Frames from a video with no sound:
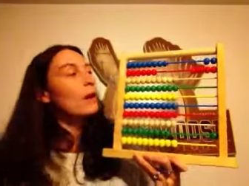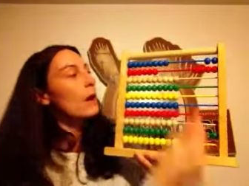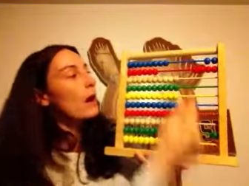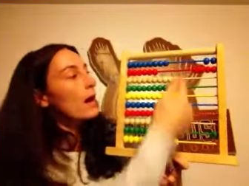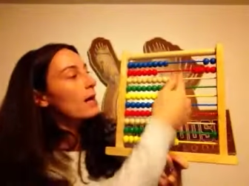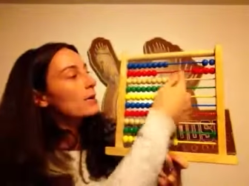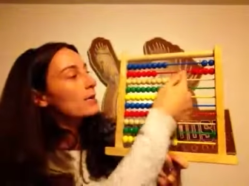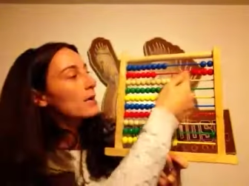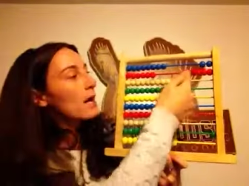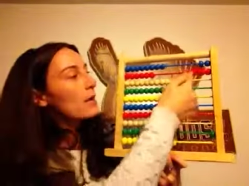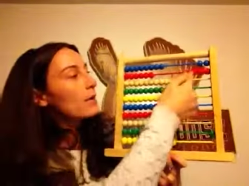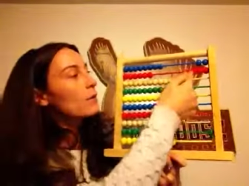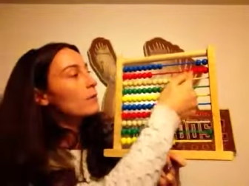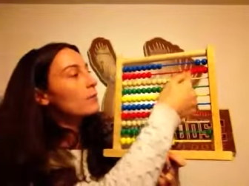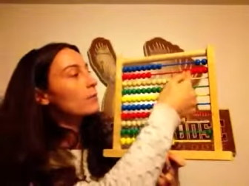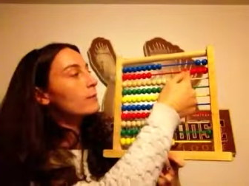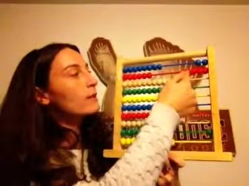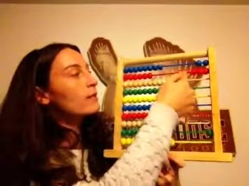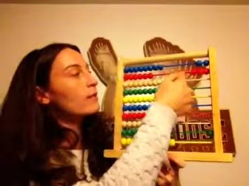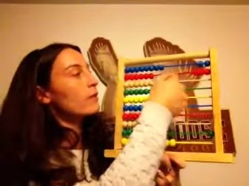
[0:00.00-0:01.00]
I slide
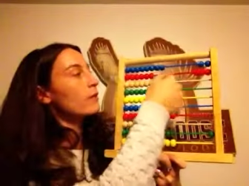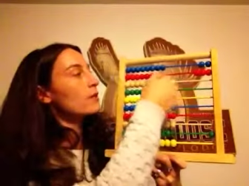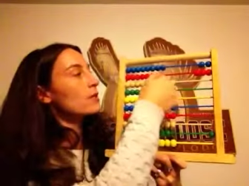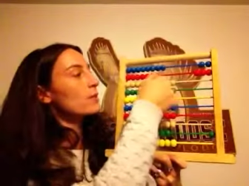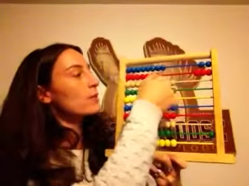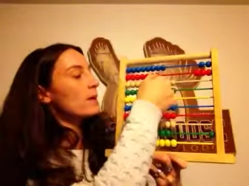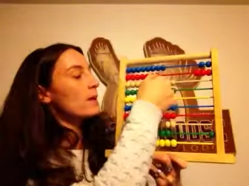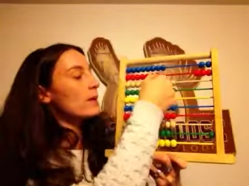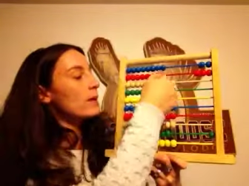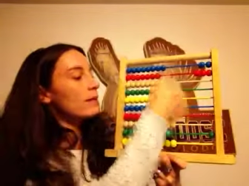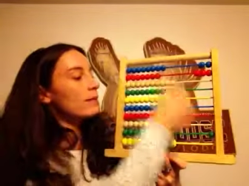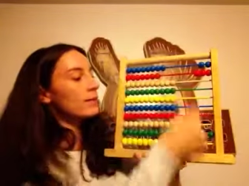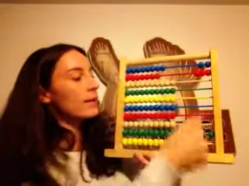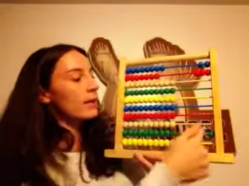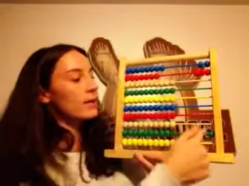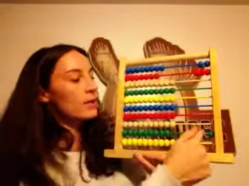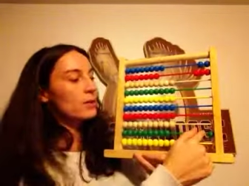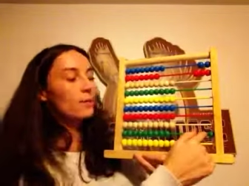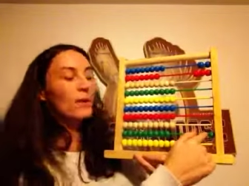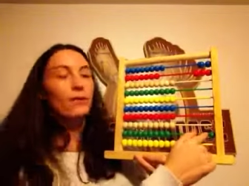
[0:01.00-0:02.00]
over my first bead,
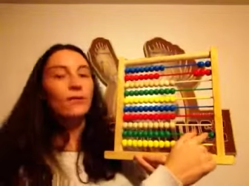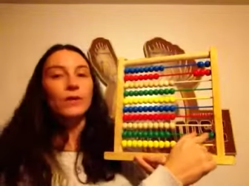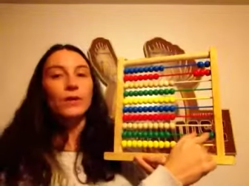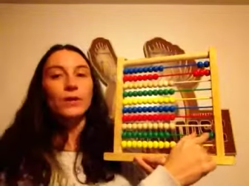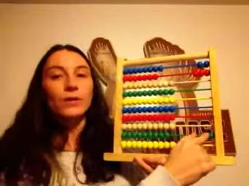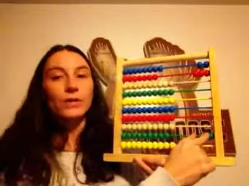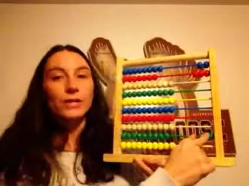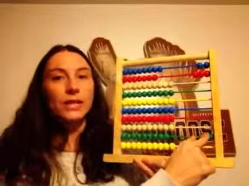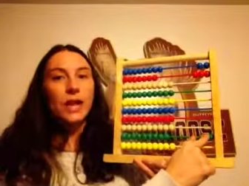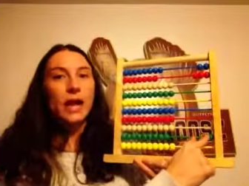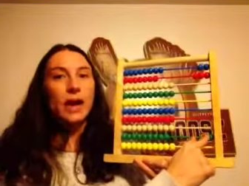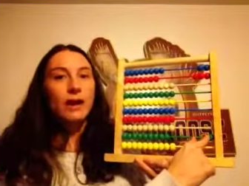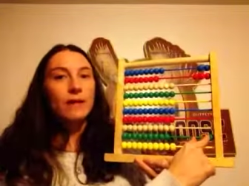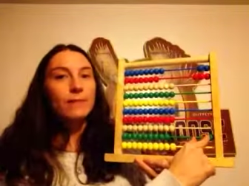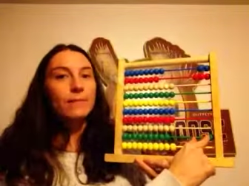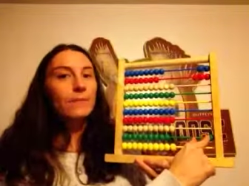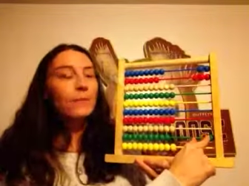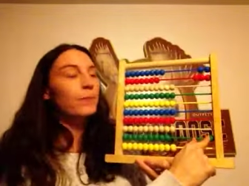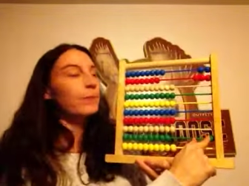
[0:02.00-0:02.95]
there's my first 10.